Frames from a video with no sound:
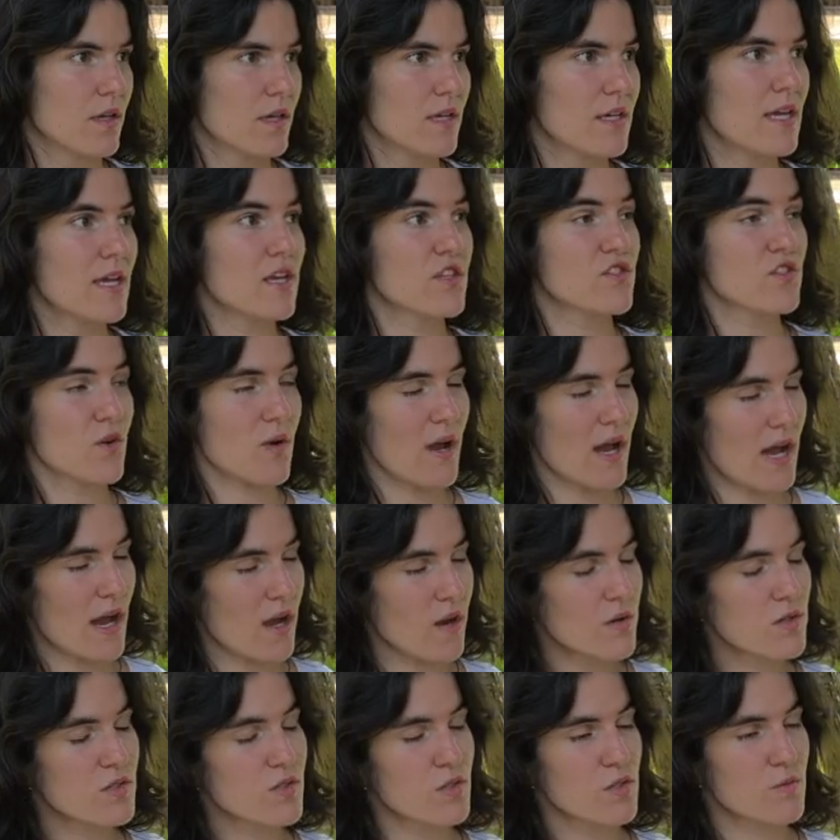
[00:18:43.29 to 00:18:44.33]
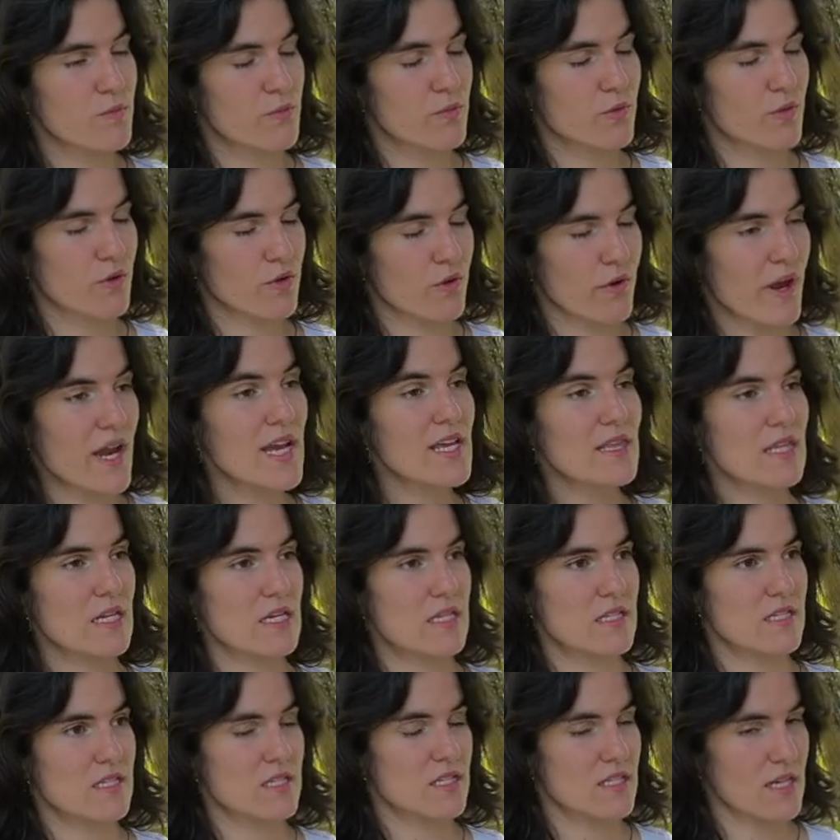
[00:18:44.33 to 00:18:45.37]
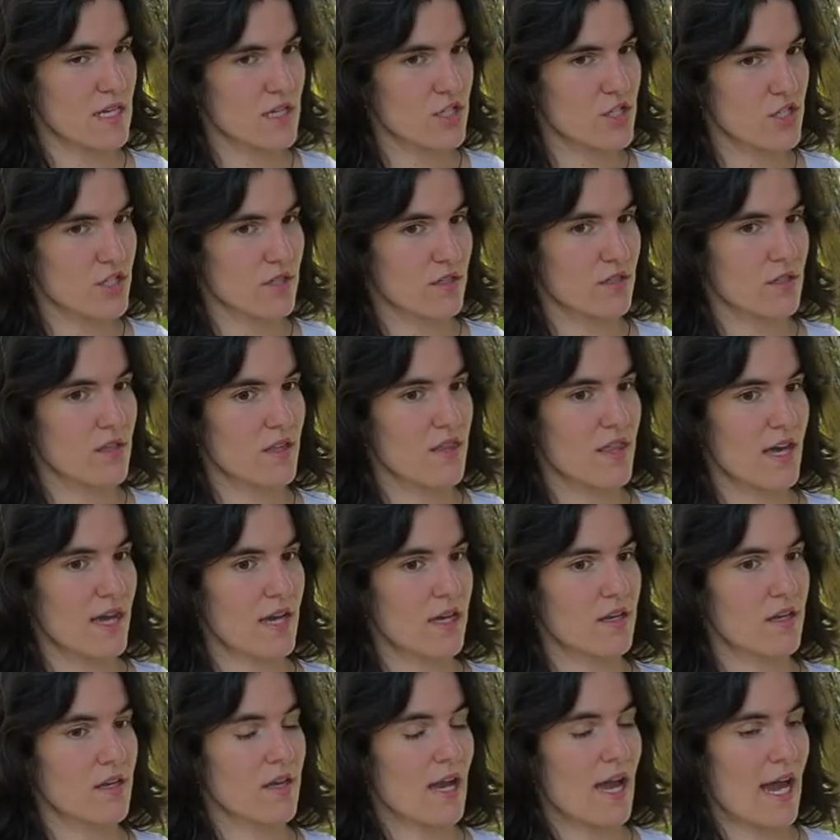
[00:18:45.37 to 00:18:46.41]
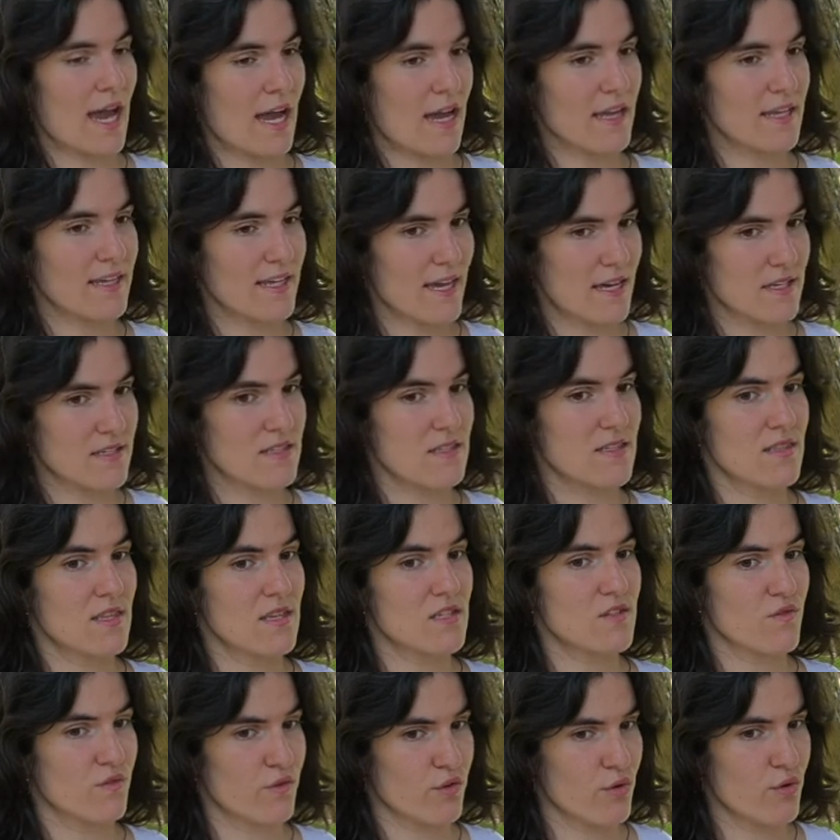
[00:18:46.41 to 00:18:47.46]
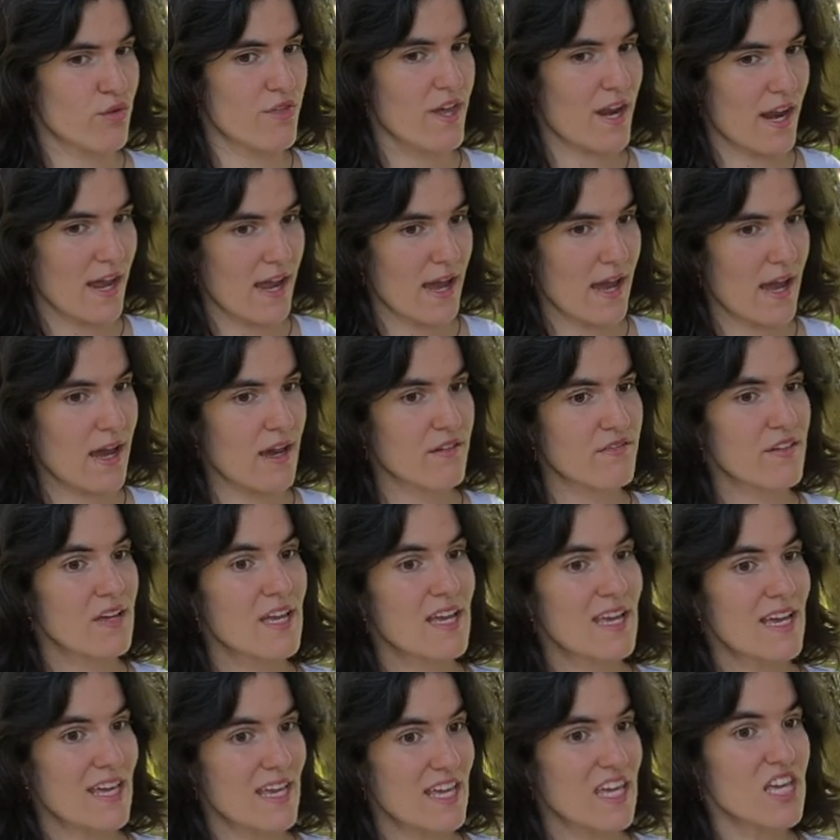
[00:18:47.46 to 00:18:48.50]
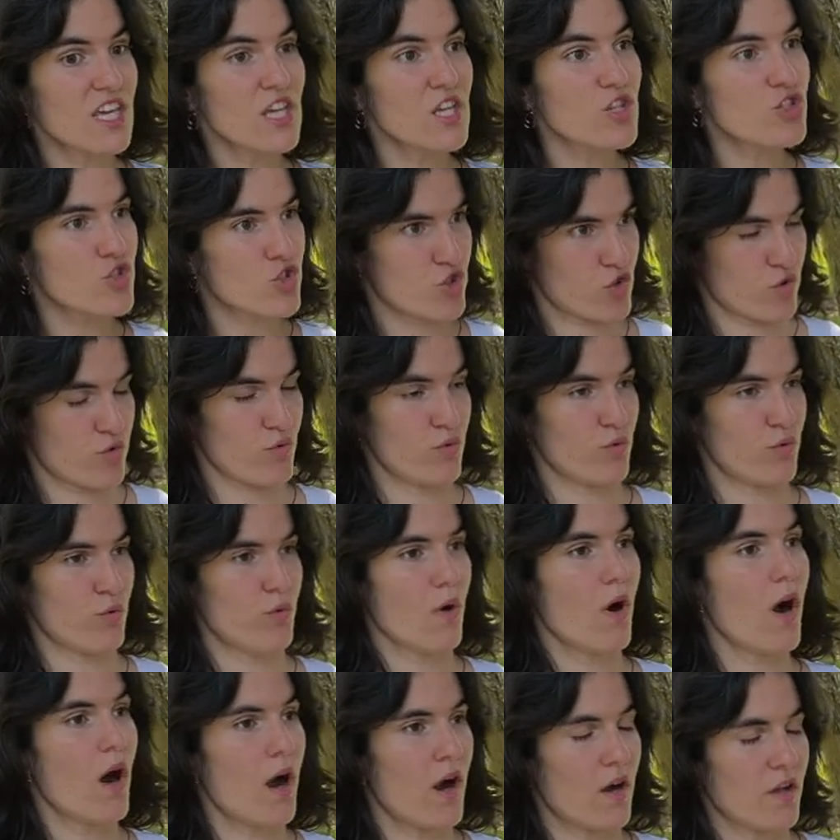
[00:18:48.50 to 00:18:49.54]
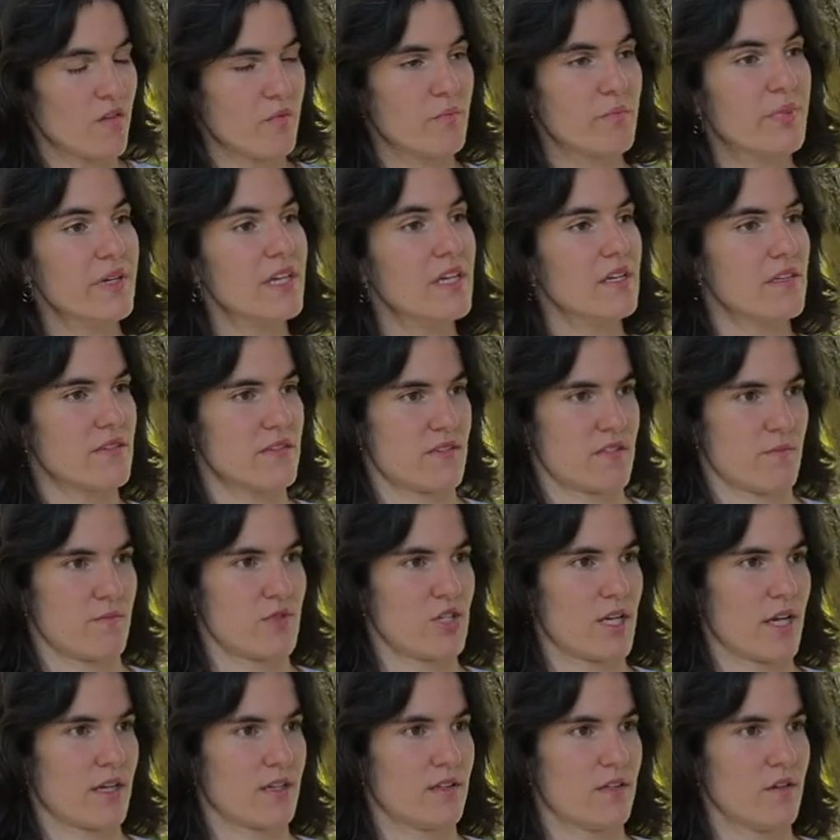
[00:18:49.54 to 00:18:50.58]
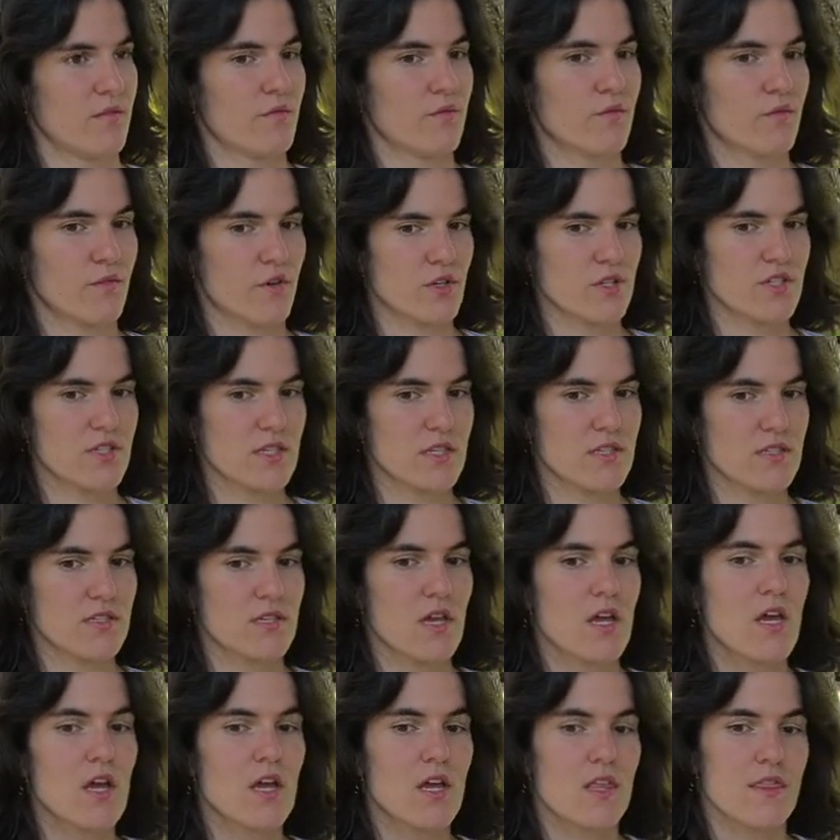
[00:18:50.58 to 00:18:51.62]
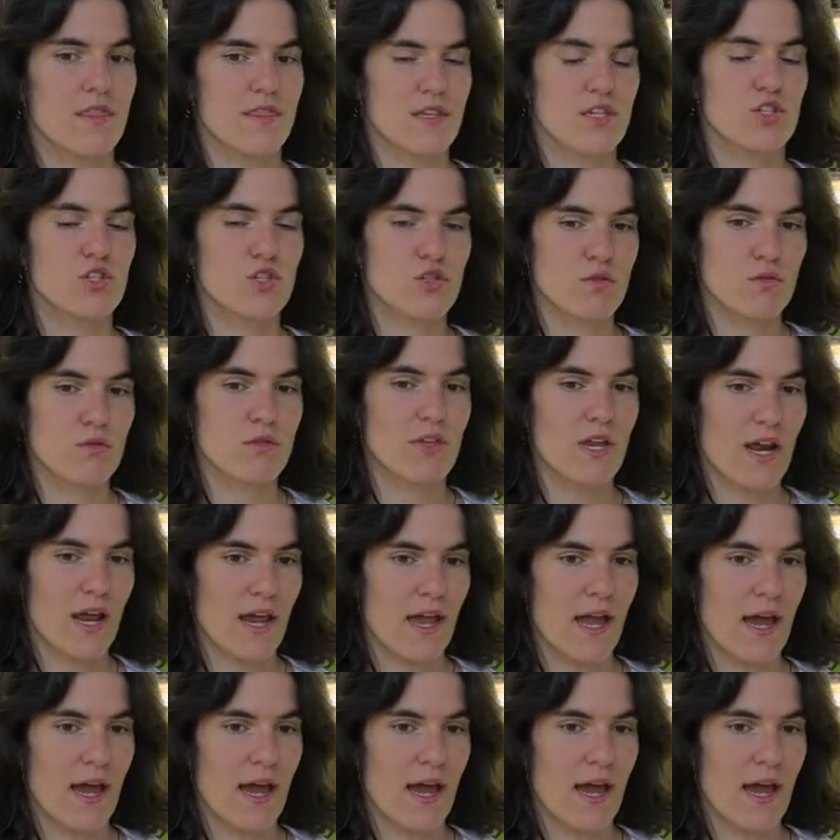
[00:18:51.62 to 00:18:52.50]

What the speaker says: Yeah, so how do you create the distinction that, yes, this view that I have is true, albeit subjective, versus this view that I